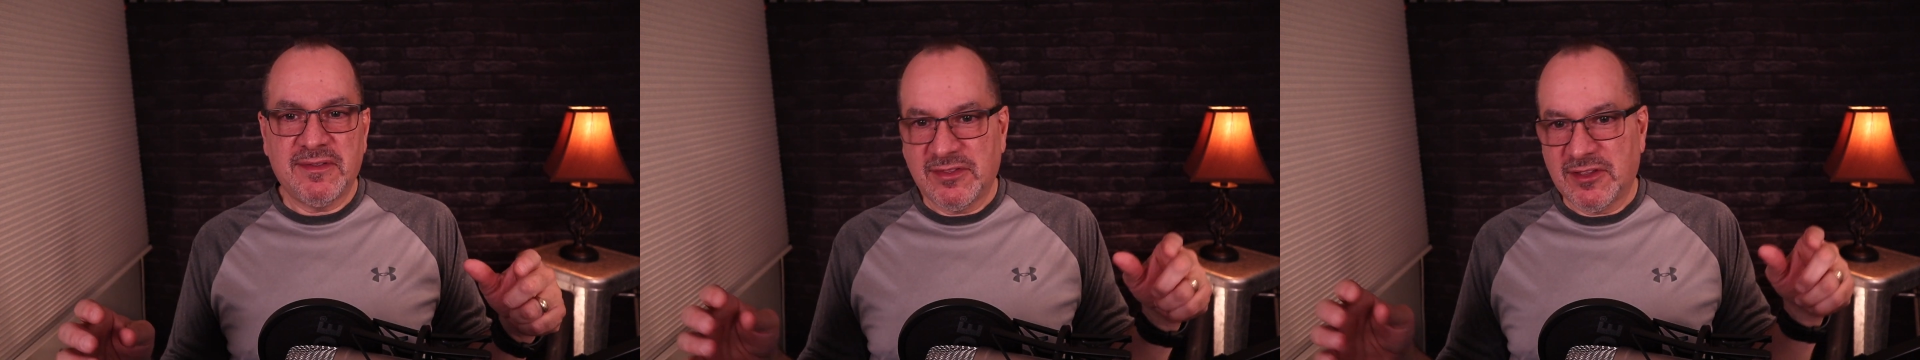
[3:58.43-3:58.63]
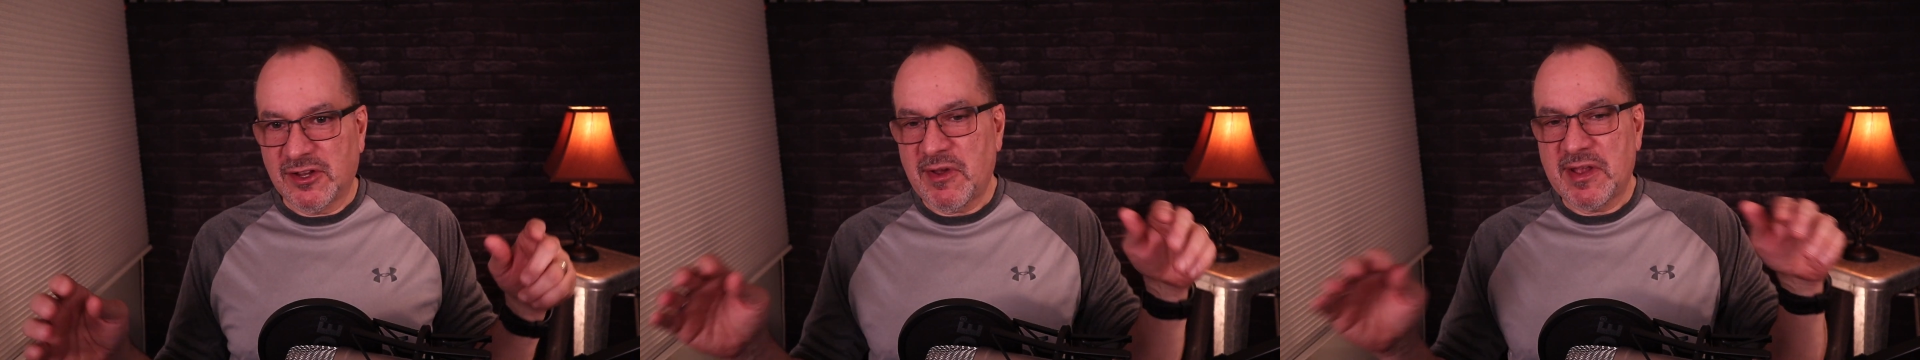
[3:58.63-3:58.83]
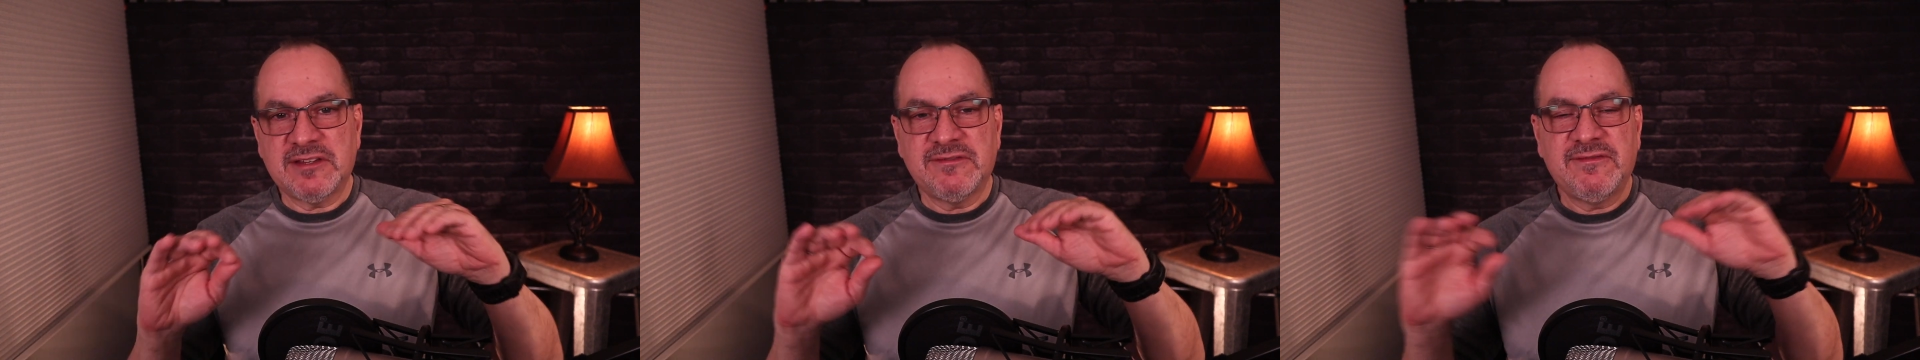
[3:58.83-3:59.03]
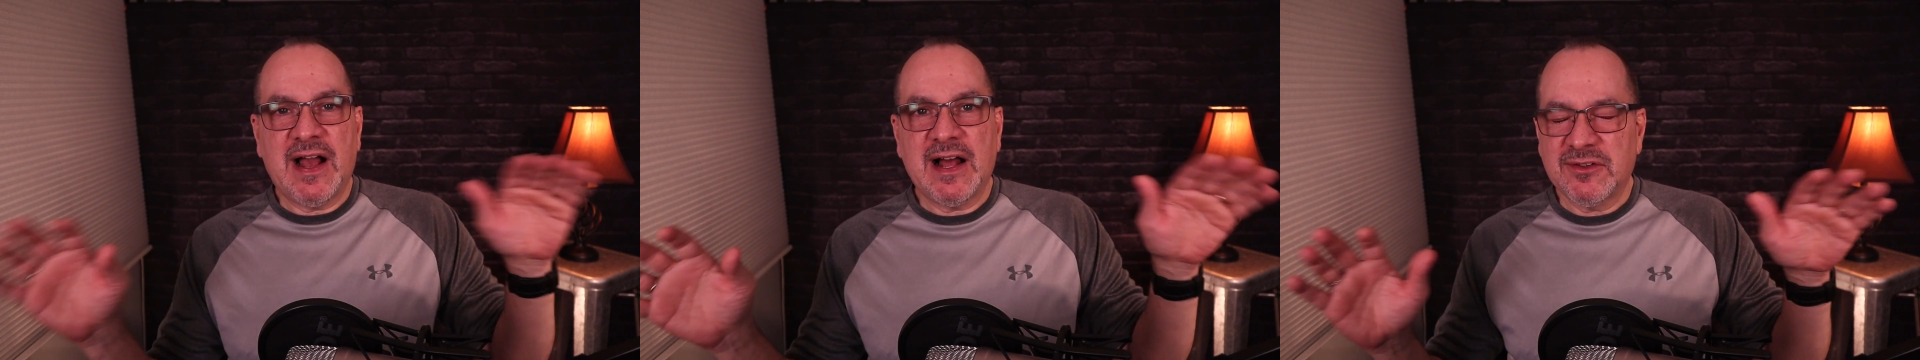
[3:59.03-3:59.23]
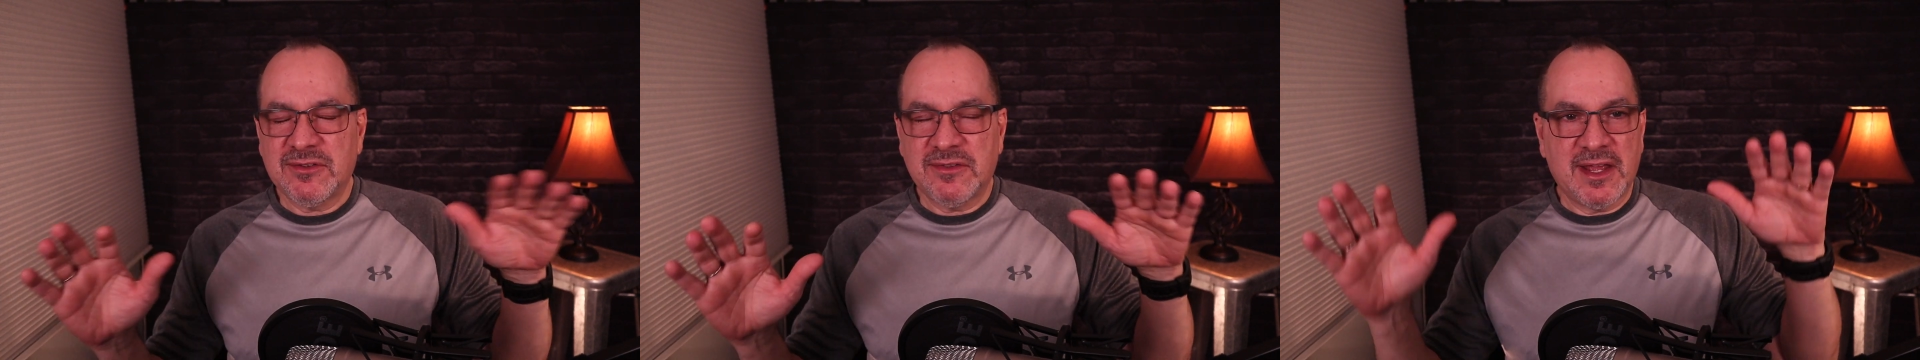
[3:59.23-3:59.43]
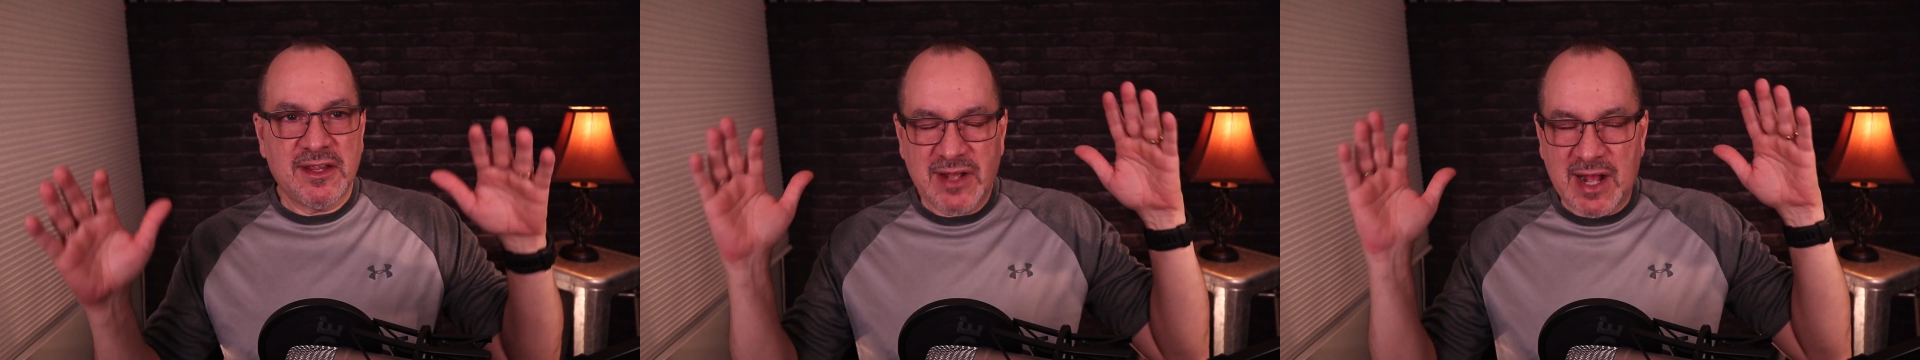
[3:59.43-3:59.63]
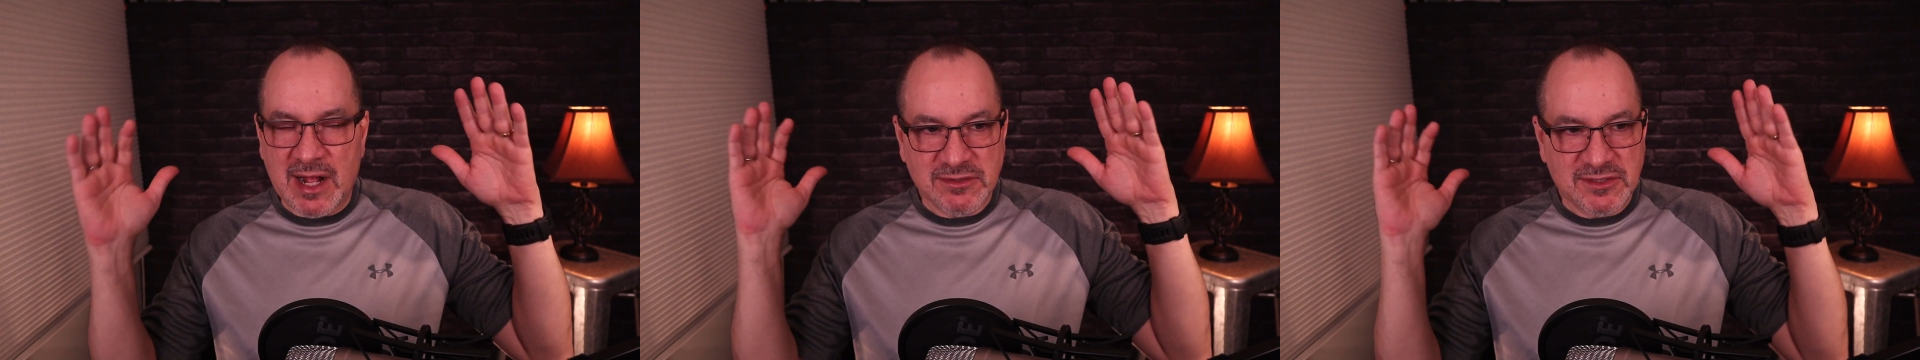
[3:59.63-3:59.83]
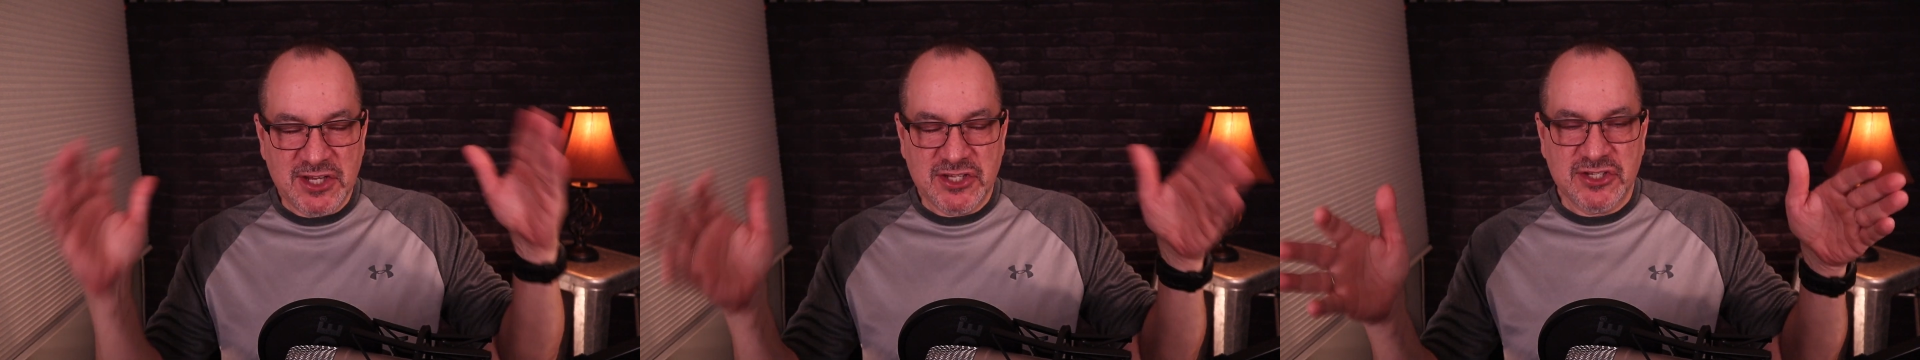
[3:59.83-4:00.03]
The greatest value that I'll
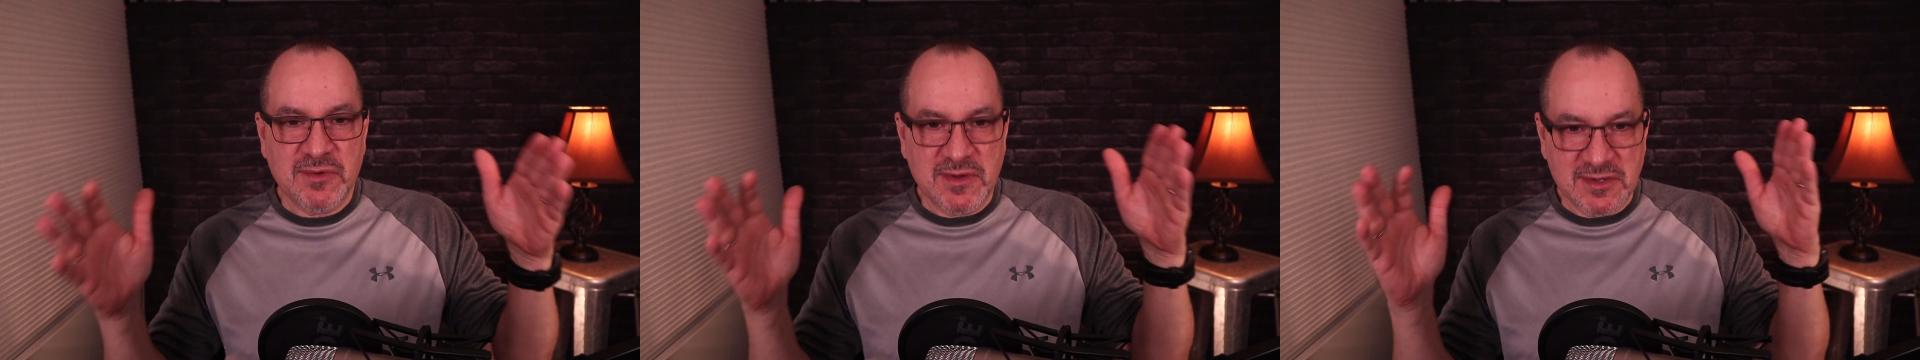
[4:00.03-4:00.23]
teach you